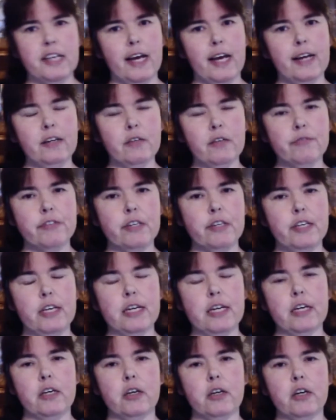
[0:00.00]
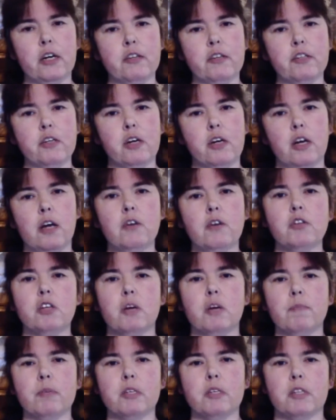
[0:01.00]
at the end of the year you got to
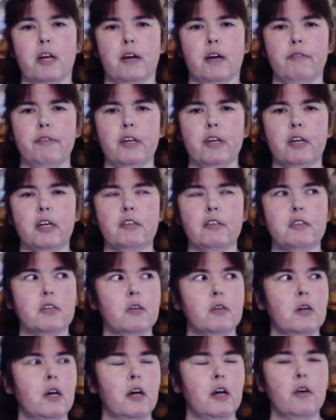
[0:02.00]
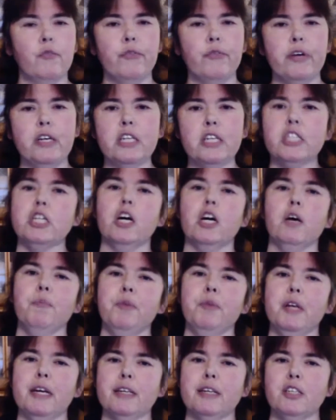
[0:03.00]
close up stuff. You got to finish
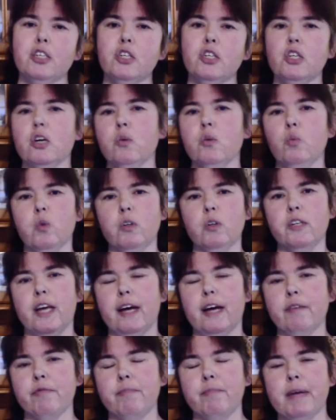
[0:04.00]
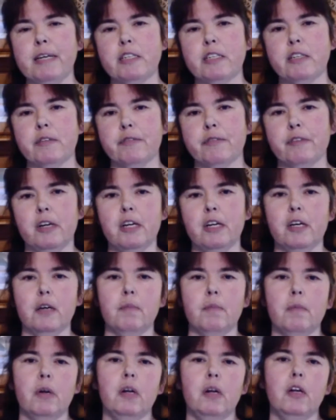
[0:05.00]
objects. You don't want to have massive
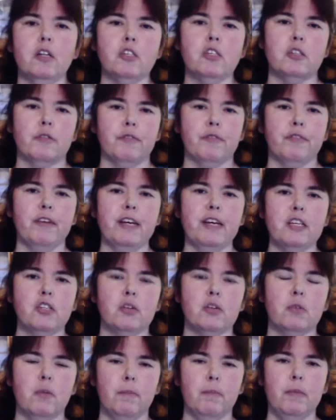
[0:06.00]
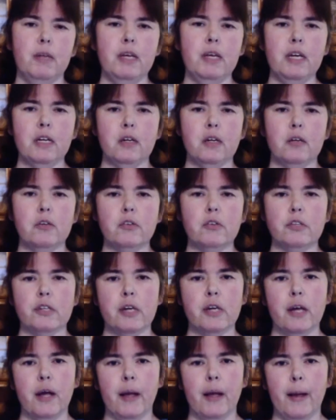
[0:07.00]
lots of things on the
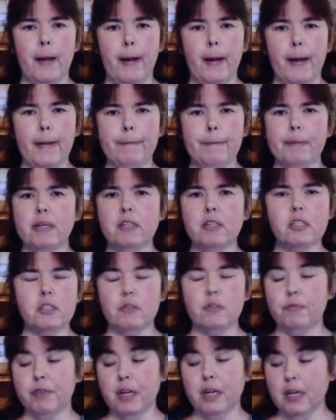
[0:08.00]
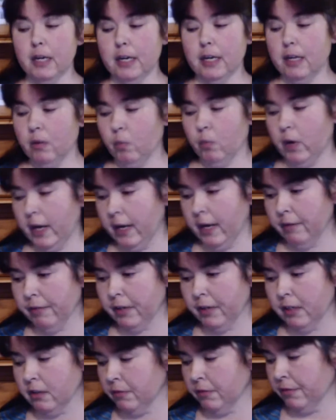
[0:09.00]
needles. I'm just feeling that way.
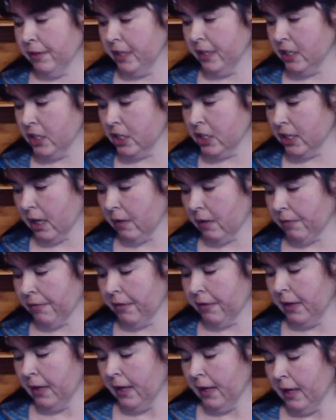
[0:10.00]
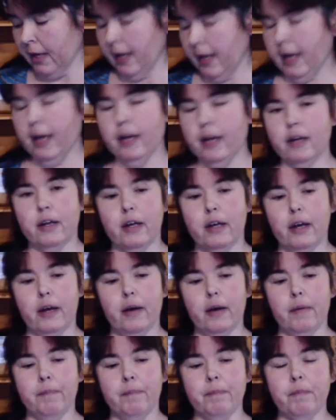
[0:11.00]
I've got to finish stuff, and
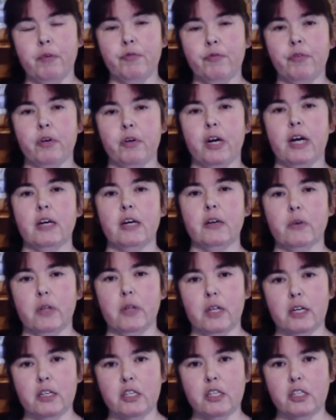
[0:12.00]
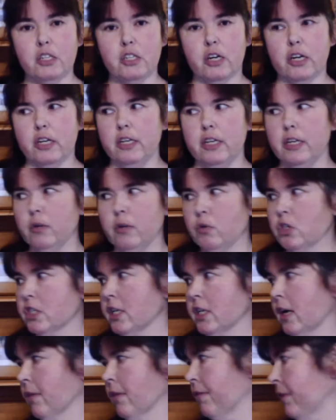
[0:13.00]
before I'll start new
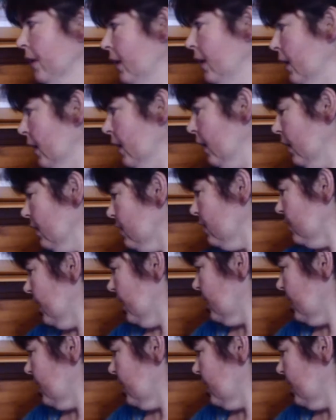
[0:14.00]
stuff. I'm gonna